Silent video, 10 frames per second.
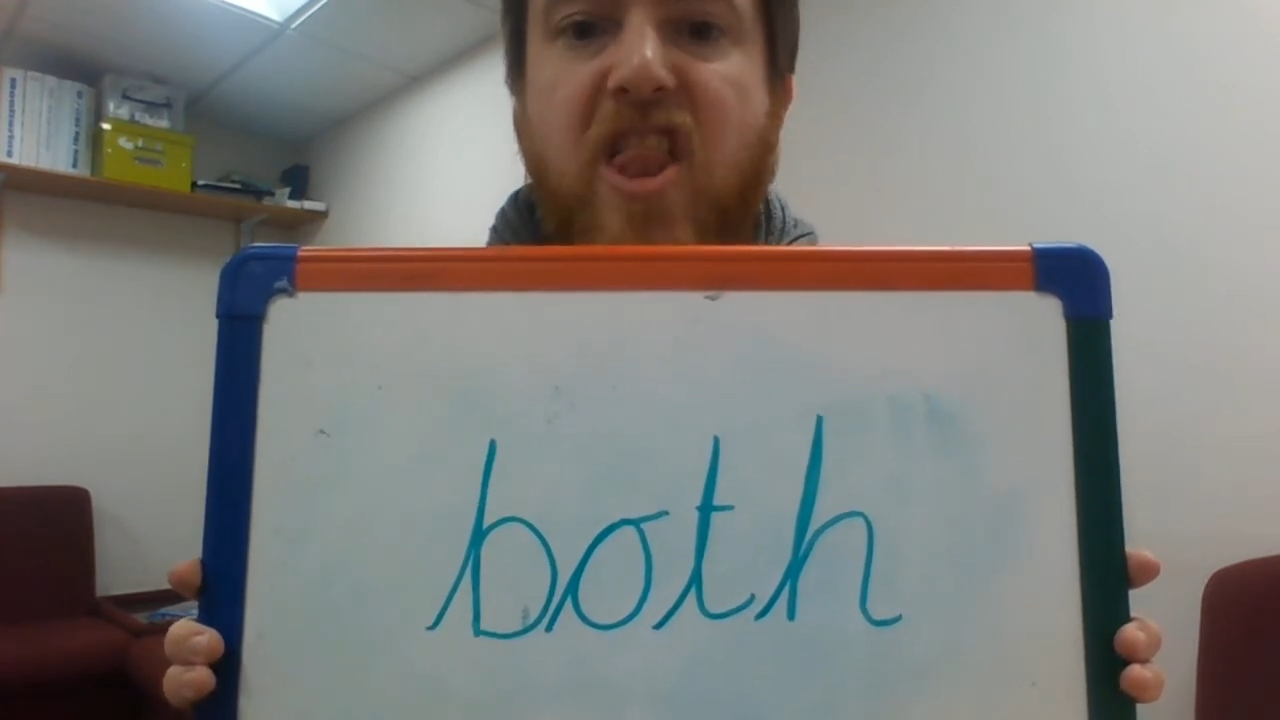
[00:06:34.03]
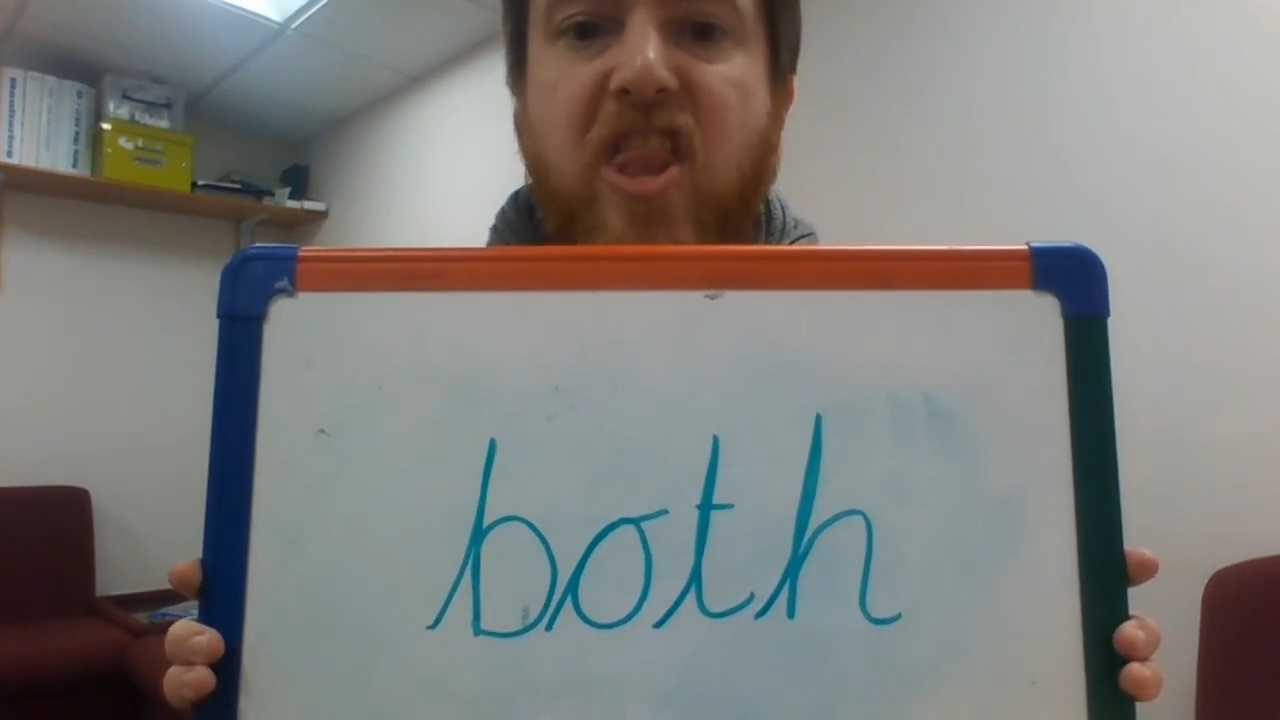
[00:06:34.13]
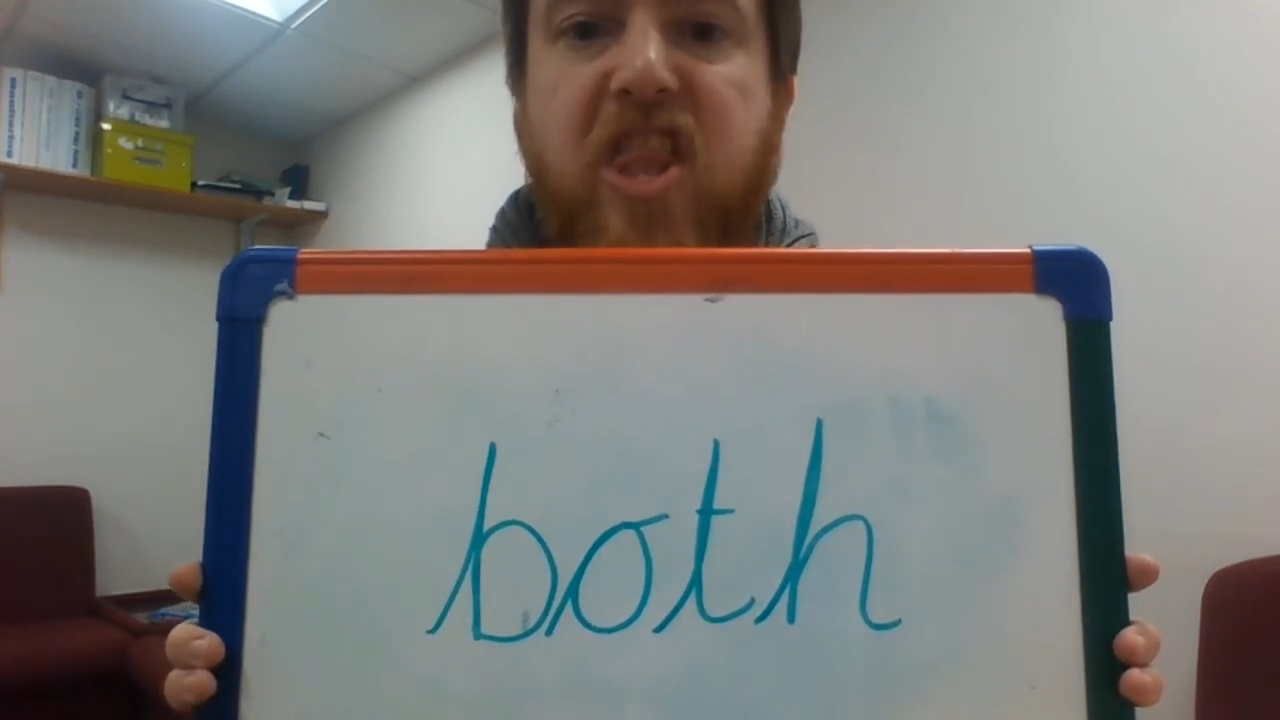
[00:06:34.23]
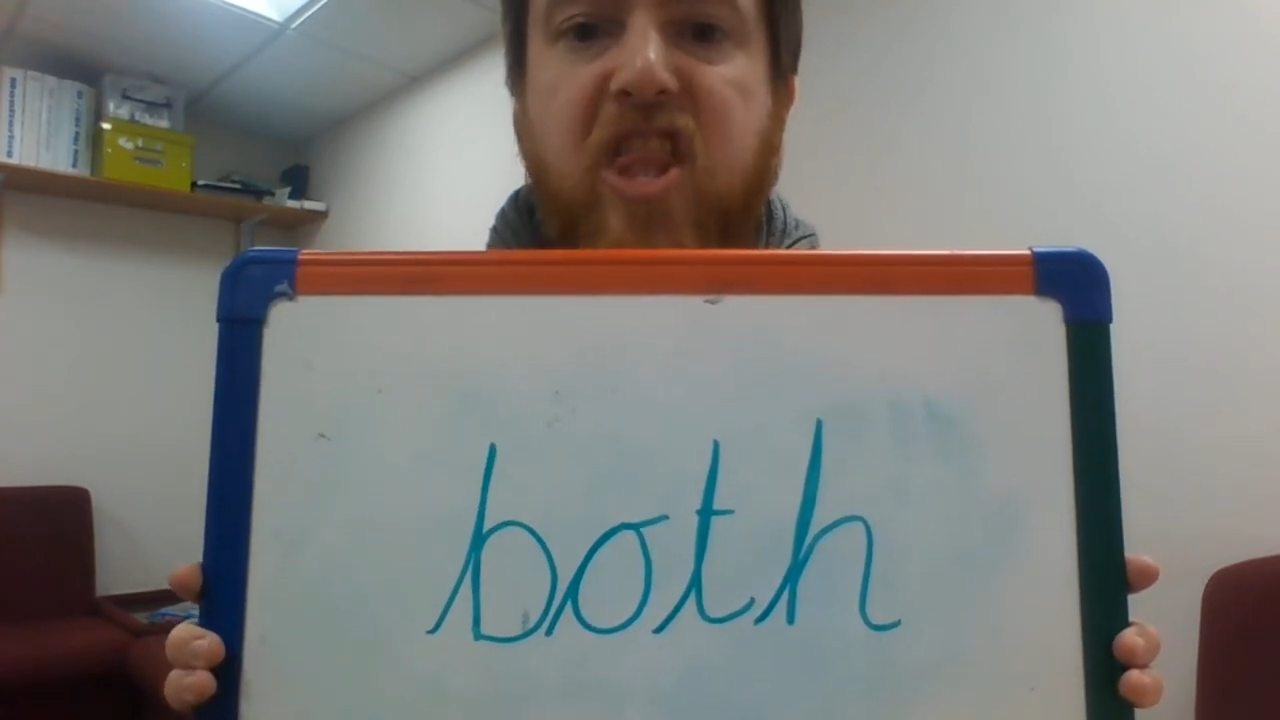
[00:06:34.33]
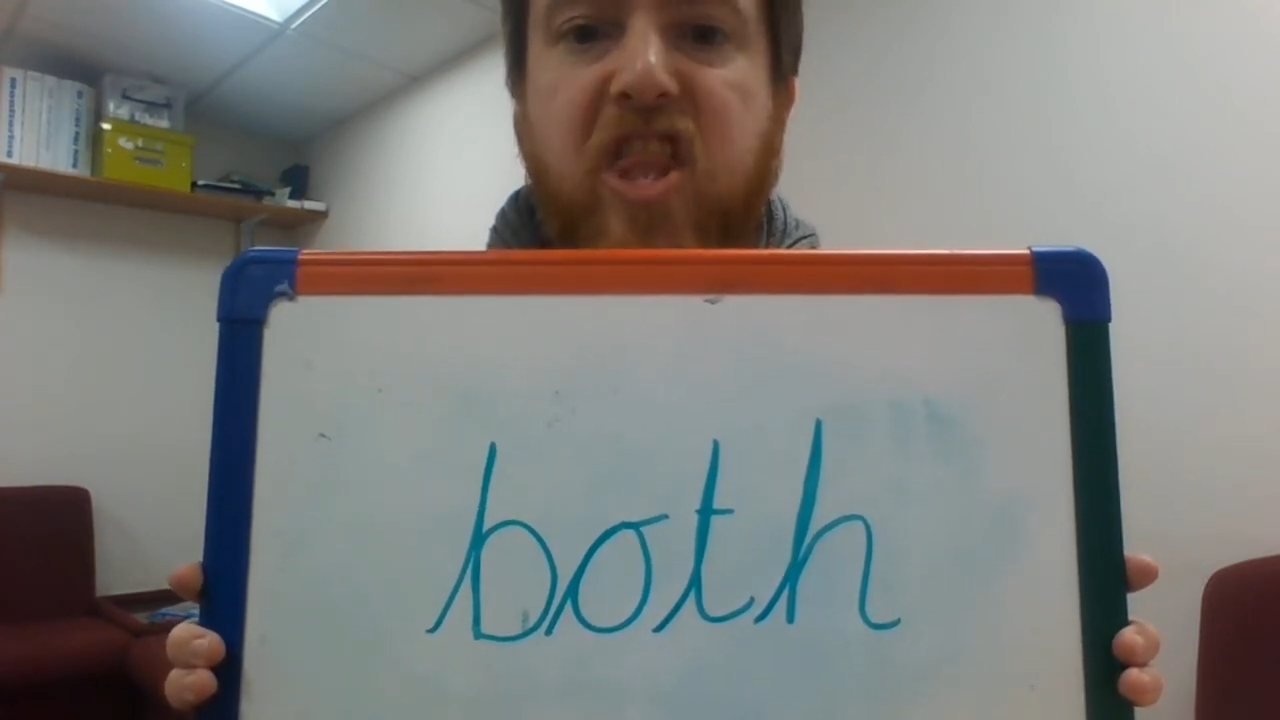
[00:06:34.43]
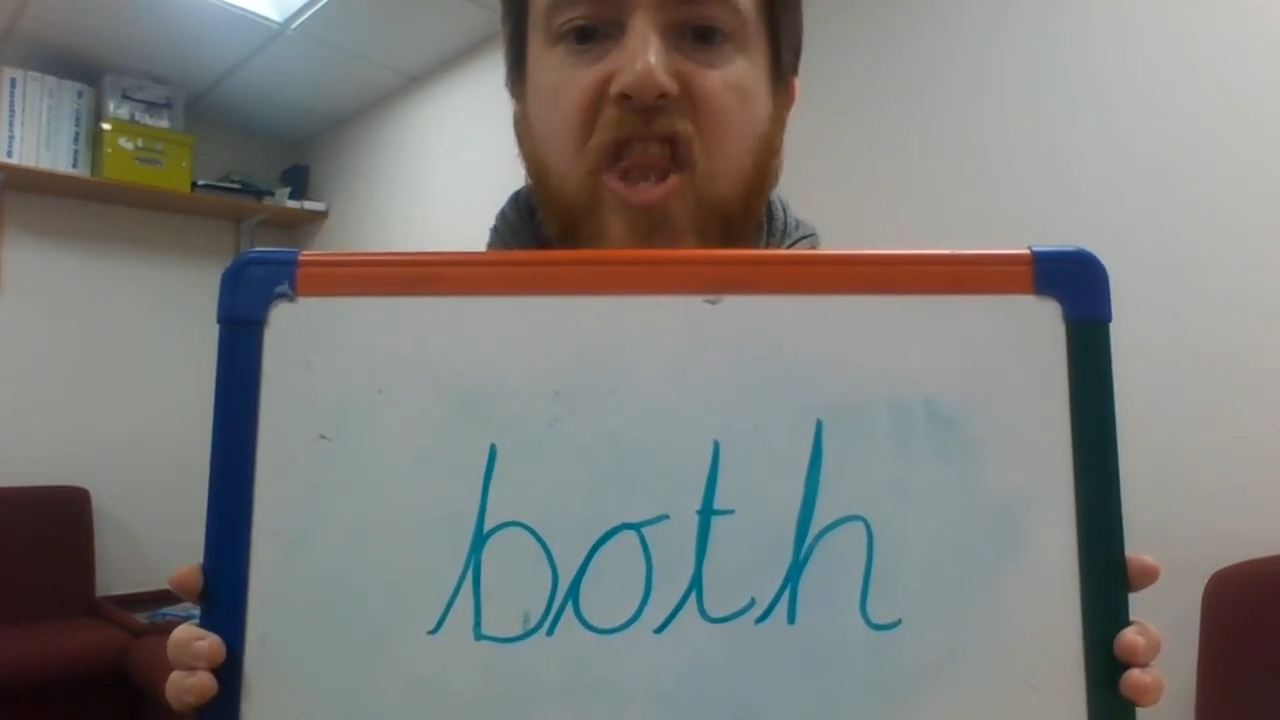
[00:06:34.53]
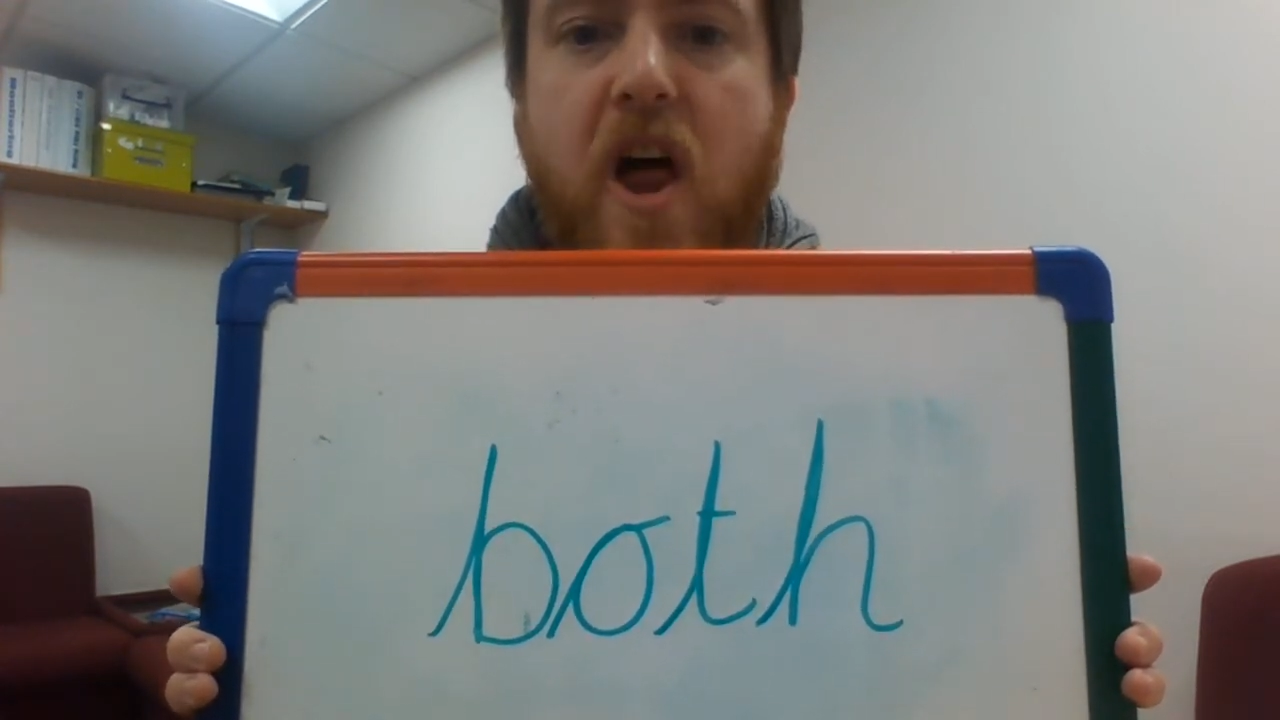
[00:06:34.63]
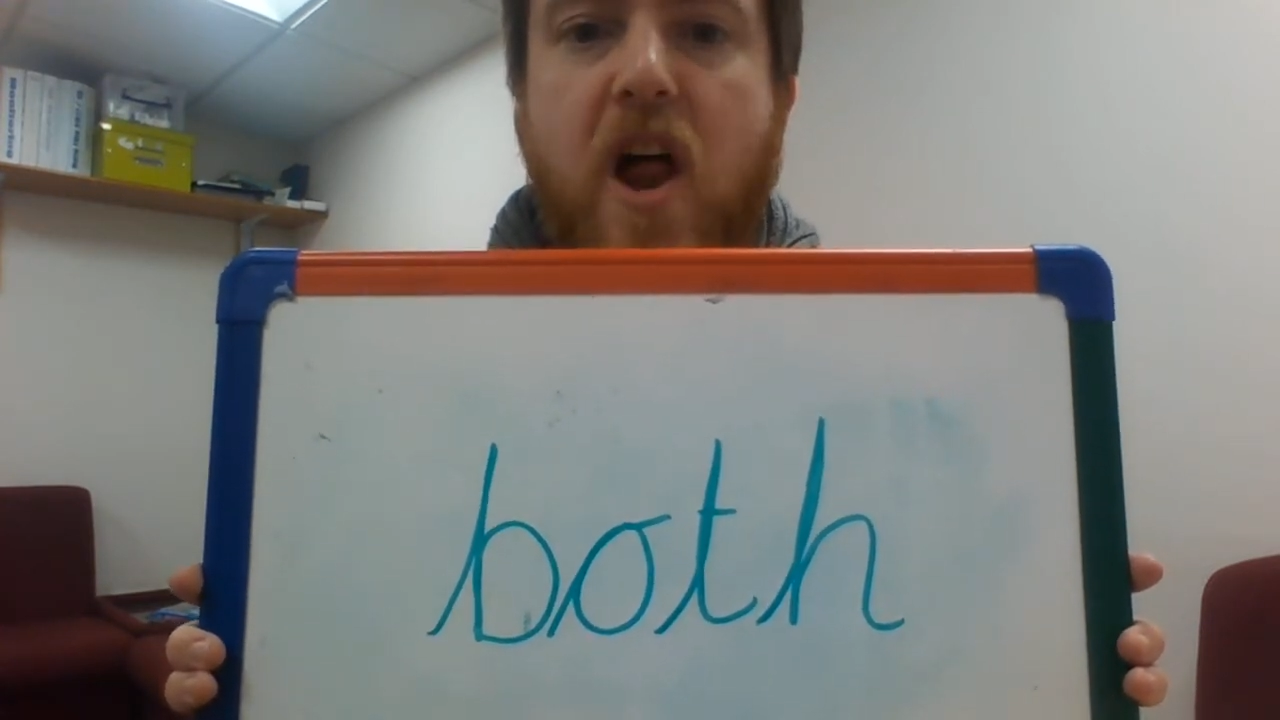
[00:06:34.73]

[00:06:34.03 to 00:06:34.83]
th,